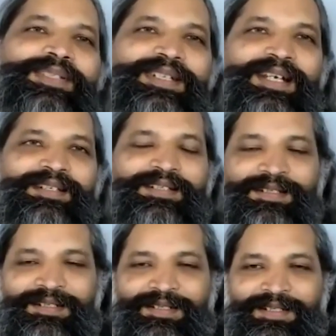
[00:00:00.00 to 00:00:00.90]
state,
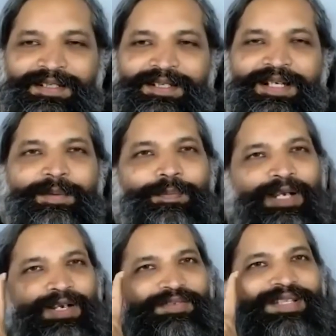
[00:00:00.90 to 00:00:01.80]

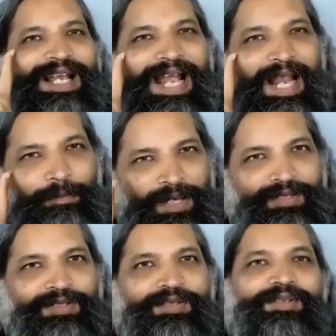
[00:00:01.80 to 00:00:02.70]
because of the
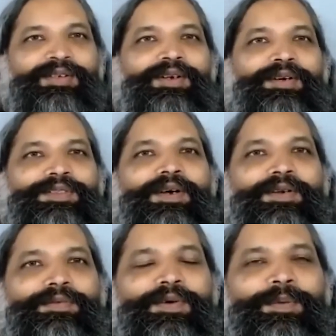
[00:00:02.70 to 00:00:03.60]
habit of
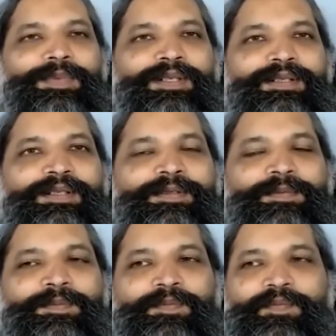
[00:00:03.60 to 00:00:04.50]
thought form,
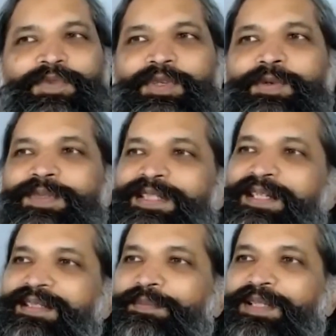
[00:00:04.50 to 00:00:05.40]
you see
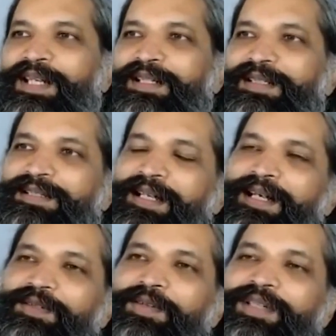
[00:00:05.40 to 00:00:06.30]
something, there's an
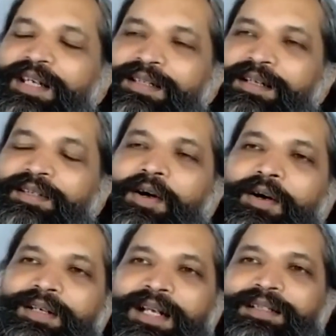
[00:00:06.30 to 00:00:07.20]
associated
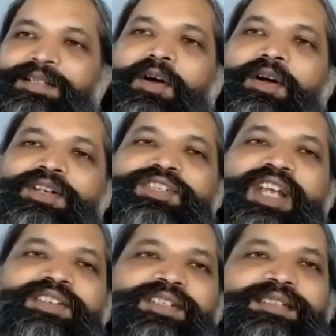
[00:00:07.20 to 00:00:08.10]
thought, and the thought
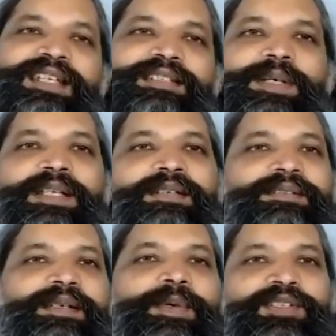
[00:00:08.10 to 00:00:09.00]
changes the
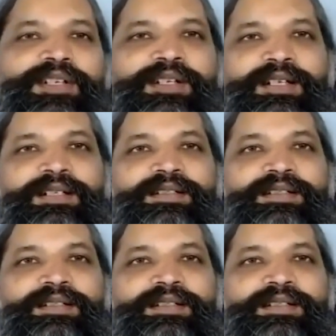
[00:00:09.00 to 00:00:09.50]
experience immediately.